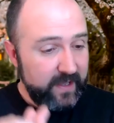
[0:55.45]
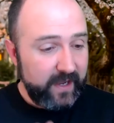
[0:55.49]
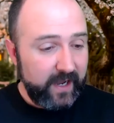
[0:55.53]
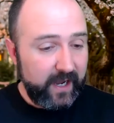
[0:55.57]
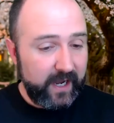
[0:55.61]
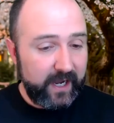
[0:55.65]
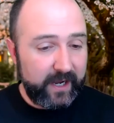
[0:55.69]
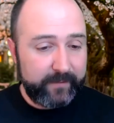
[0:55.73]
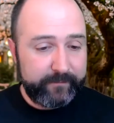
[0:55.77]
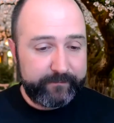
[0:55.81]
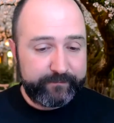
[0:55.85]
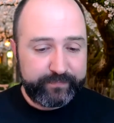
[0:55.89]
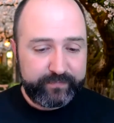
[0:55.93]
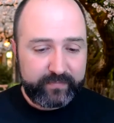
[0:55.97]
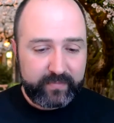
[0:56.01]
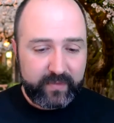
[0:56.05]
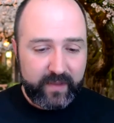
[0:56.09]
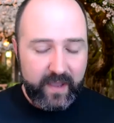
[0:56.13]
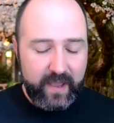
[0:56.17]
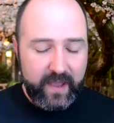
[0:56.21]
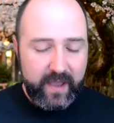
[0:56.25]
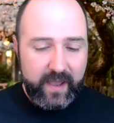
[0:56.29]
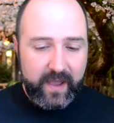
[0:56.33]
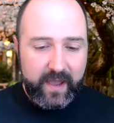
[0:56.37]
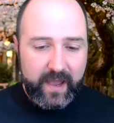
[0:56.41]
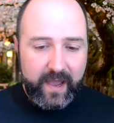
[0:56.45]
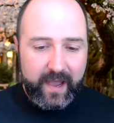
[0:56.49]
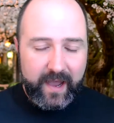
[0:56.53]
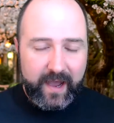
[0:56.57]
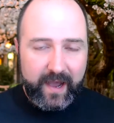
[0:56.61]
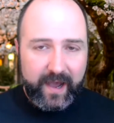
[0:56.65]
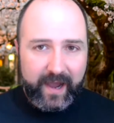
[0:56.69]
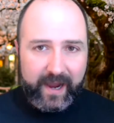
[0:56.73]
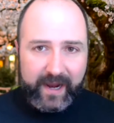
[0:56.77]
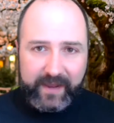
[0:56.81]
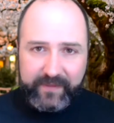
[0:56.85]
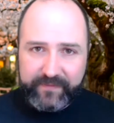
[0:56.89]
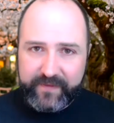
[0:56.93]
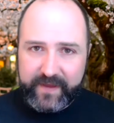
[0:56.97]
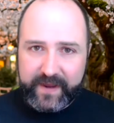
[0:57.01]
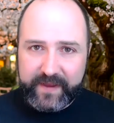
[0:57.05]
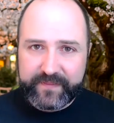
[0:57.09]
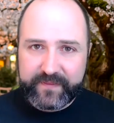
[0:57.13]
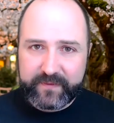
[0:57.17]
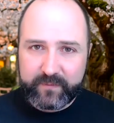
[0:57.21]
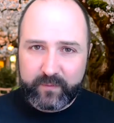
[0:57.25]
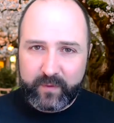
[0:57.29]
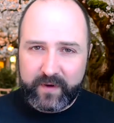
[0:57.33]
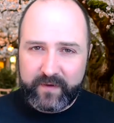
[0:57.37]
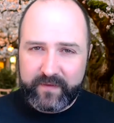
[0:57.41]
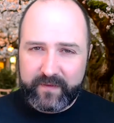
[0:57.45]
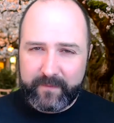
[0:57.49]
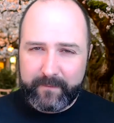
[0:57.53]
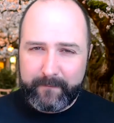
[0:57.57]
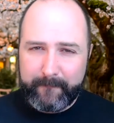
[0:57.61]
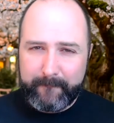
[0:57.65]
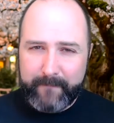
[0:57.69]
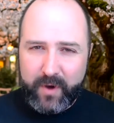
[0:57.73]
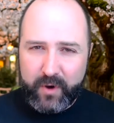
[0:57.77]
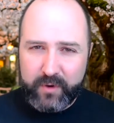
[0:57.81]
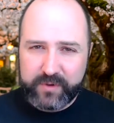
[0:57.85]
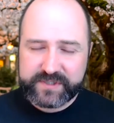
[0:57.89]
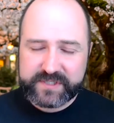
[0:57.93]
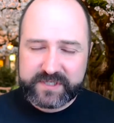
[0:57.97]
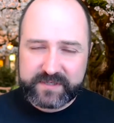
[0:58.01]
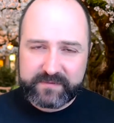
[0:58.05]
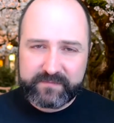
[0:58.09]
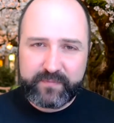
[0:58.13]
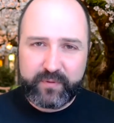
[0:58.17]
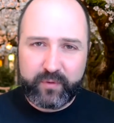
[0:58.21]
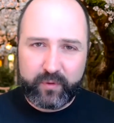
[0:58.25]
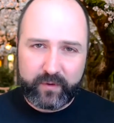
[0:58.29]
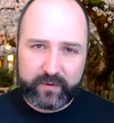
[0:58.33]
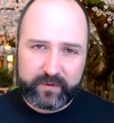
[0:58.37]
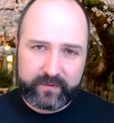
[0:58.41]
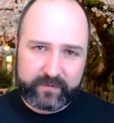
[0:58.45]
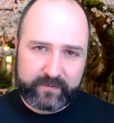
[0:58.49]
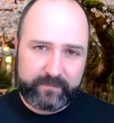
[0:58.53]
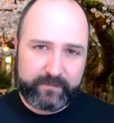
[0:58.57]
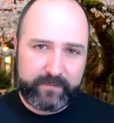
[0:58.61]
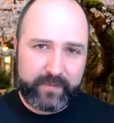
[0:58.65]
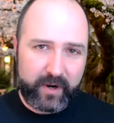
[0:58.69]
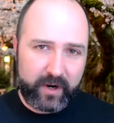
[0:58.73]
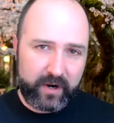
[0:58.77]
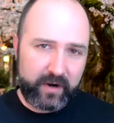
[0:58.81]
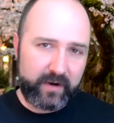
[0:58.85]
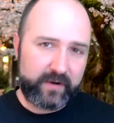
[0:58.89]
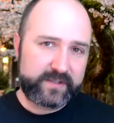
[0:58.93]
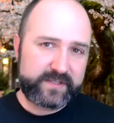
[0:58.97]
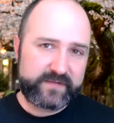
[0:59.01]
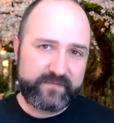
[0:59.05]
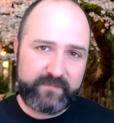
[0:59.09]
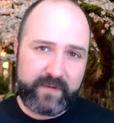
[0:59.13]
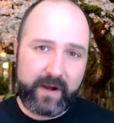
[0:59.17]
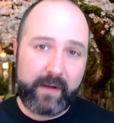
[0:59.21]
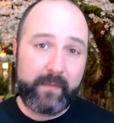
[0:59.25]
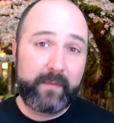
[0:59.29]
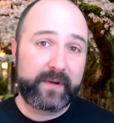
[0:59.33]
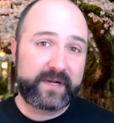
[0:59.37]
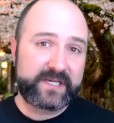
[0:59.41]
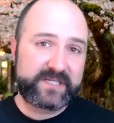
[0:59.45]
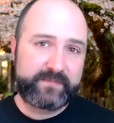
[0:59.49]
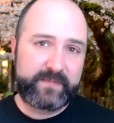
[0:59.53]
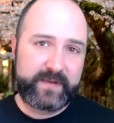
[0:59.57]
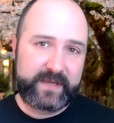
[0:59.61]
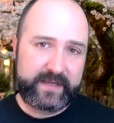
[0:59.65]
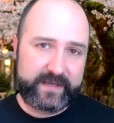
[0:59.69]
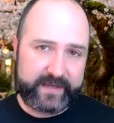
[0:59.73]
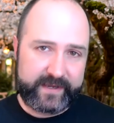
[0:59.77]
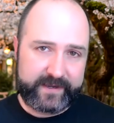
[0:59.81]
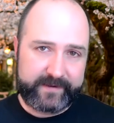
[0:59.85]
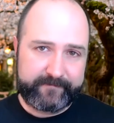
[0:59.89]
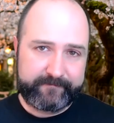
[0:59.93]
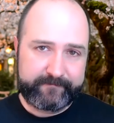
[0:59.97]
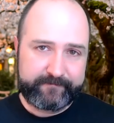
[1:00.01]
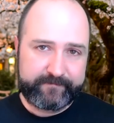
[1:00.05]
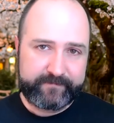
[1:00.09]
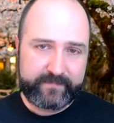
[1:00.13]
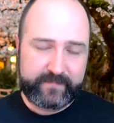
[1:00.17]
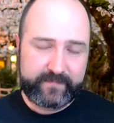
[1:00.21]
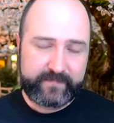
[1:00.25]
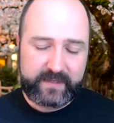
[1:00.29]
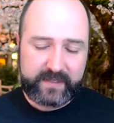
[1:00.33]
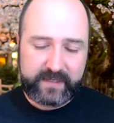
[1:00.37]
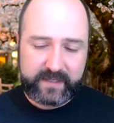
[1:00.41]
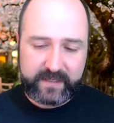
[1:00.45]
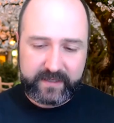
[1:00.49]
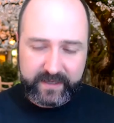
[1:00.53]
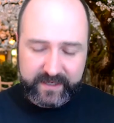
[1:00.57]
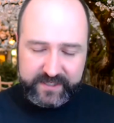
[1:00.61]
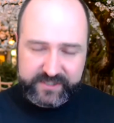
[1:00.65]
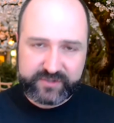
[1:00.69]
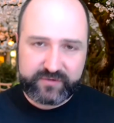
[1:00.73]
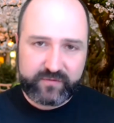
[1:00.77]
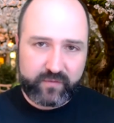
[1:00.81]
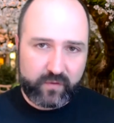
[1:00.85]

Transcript: Um, I think one of the most important parts of public speaking is your